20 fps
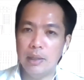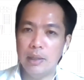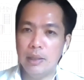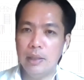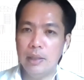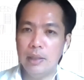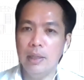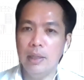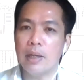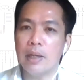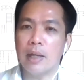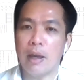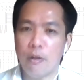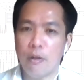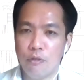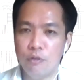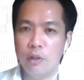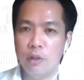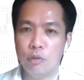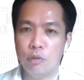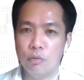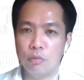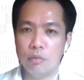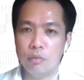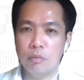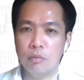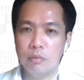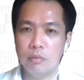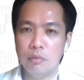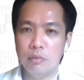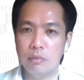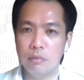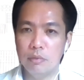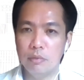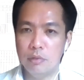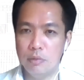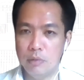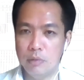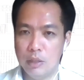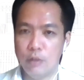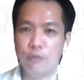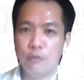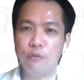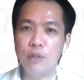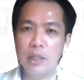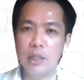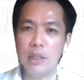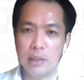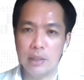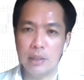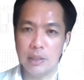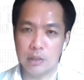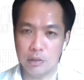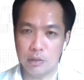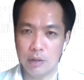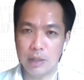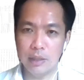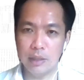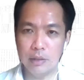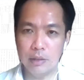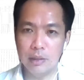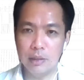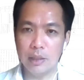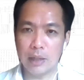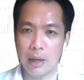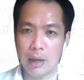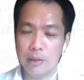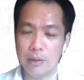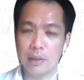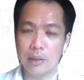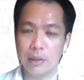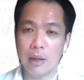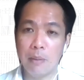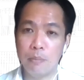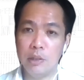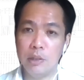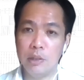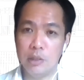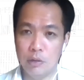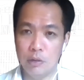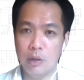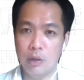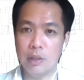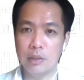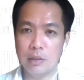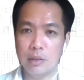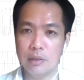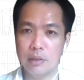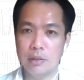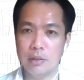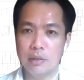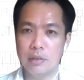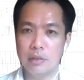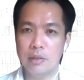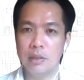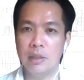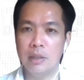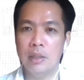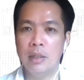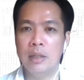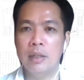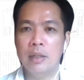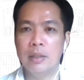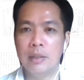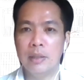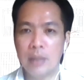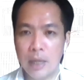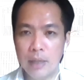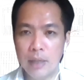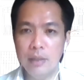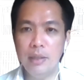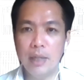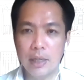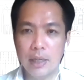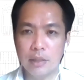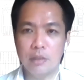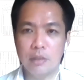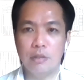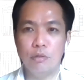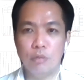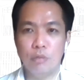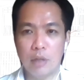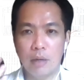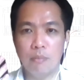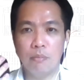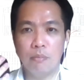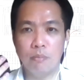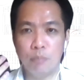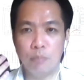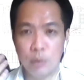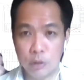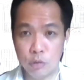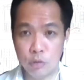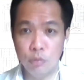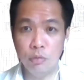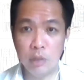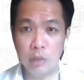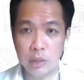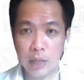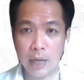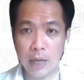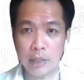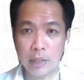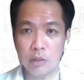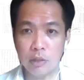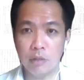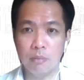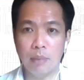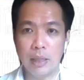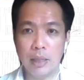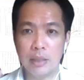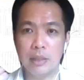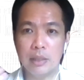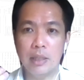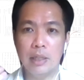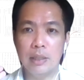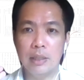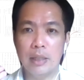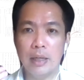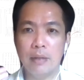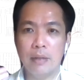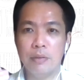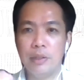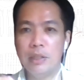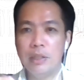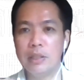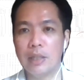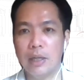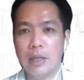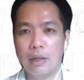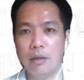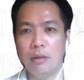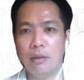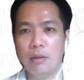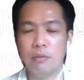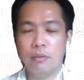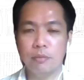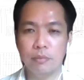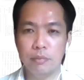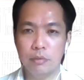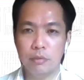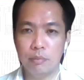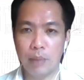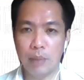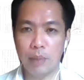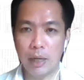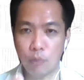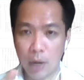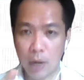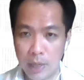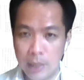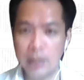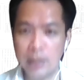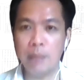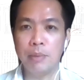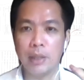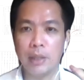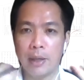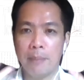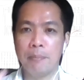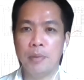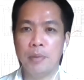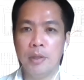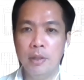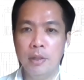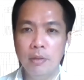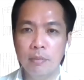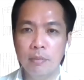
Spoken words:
in an effort to defeat the company's creditors. Then yes, you can pursue this action by saying that by winding up the company